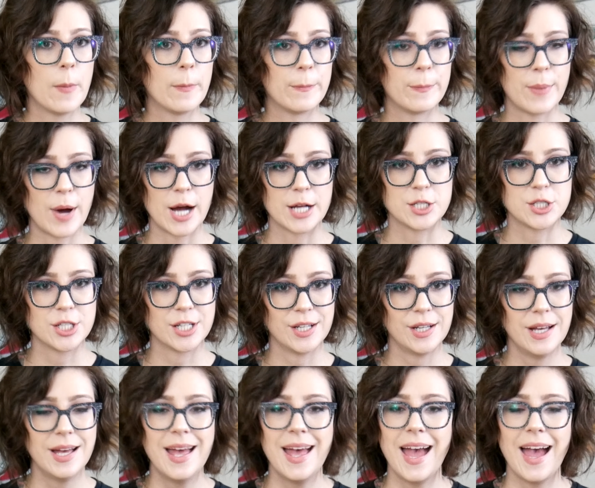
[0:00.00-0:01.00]

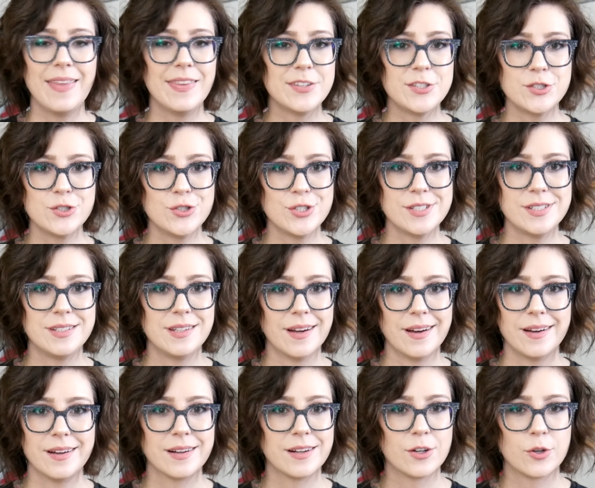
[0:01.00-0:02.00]
matcha, and this is just
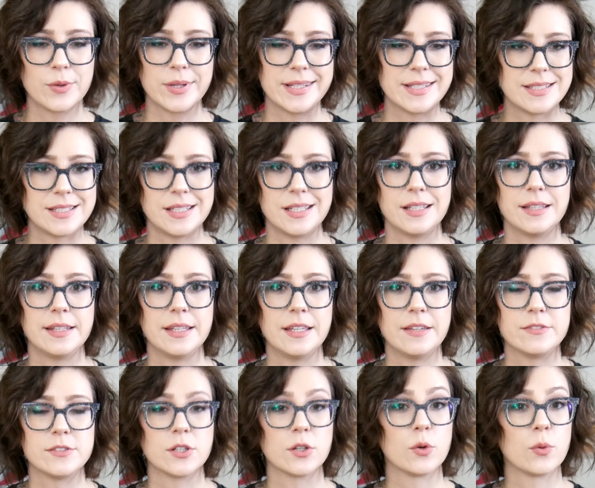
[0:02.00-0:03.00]
young green tea
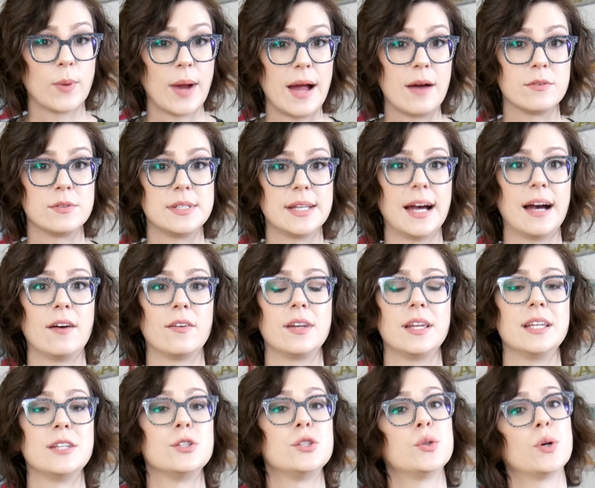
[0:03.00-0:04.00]
leaves ground down
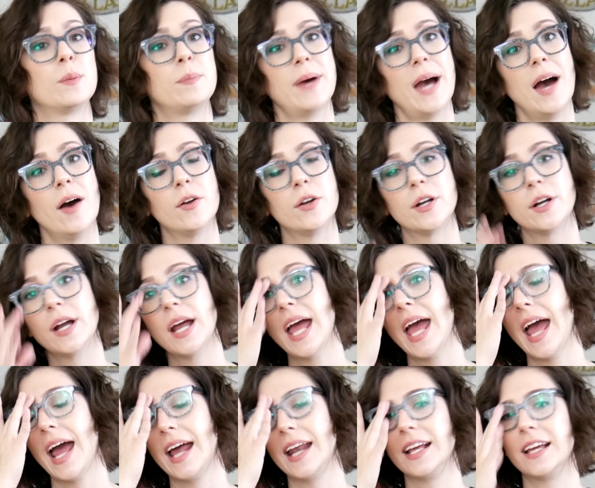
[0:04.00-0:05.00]
into a powder,
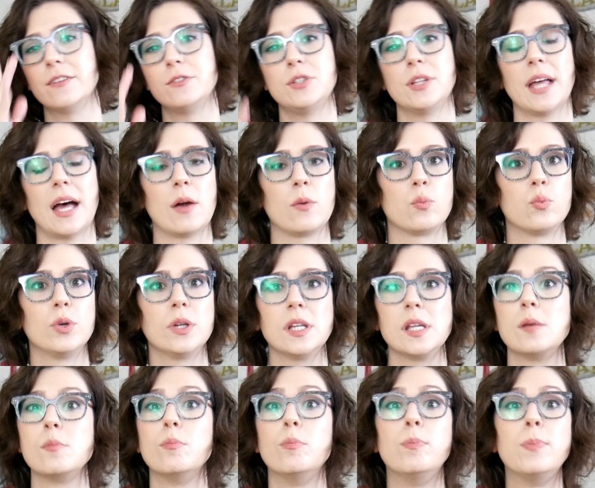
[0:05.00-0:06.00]
and it gives you that
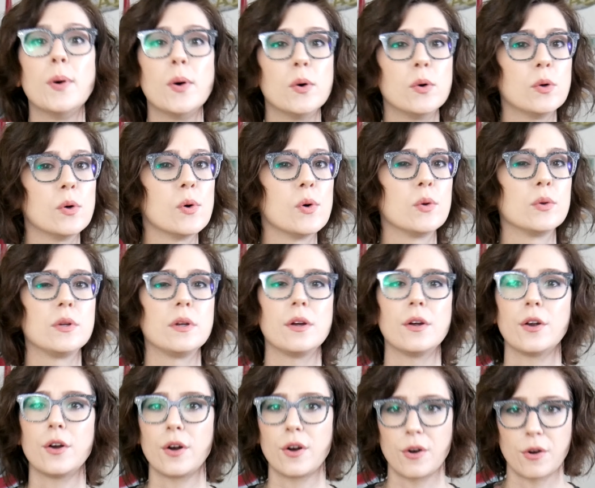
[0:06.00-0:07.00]
really bold,
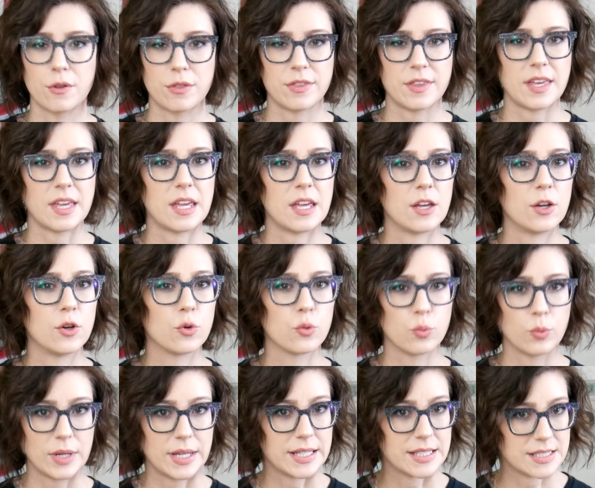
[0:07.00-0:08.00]
earthy
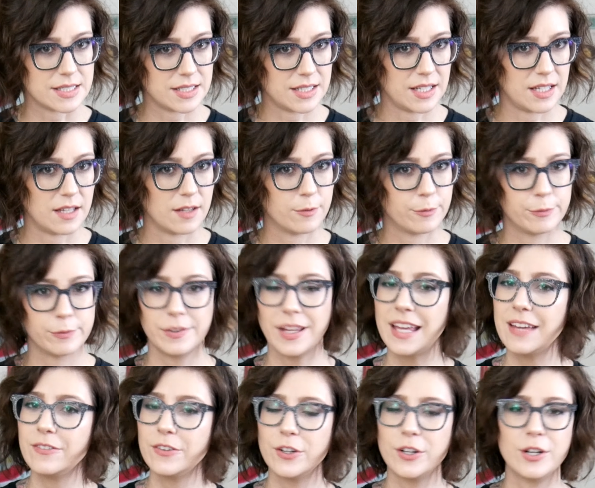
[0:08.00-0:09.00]
green tea
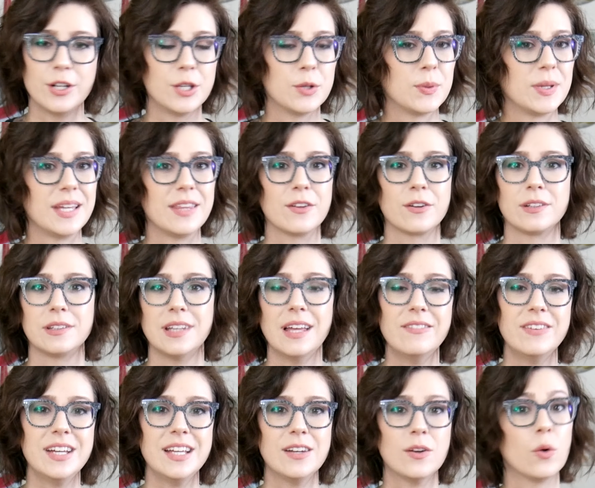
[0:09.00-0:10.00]
flavor. You either love
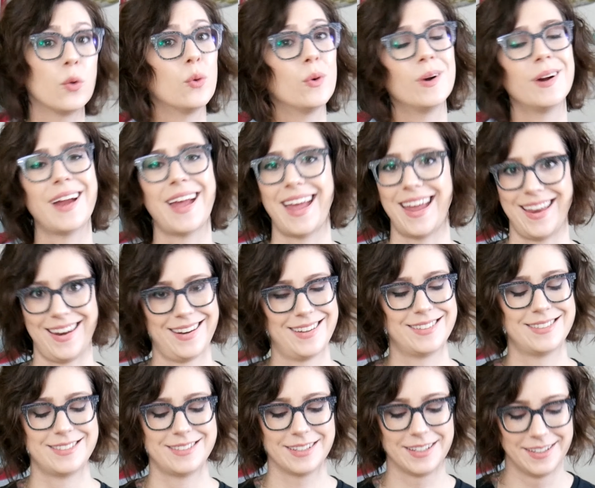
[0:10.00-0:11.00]
it or
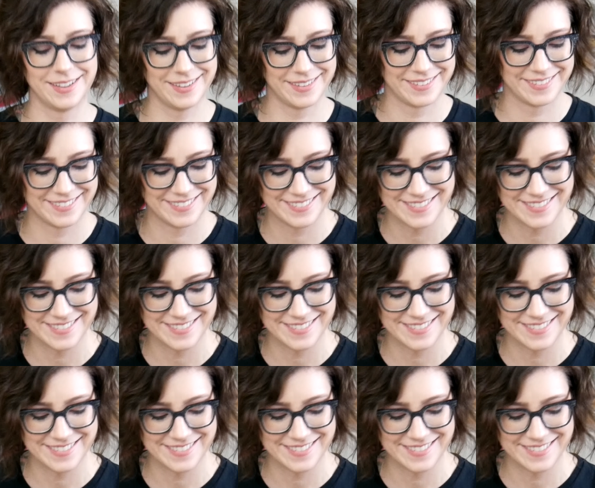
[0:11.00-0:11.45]
hate it.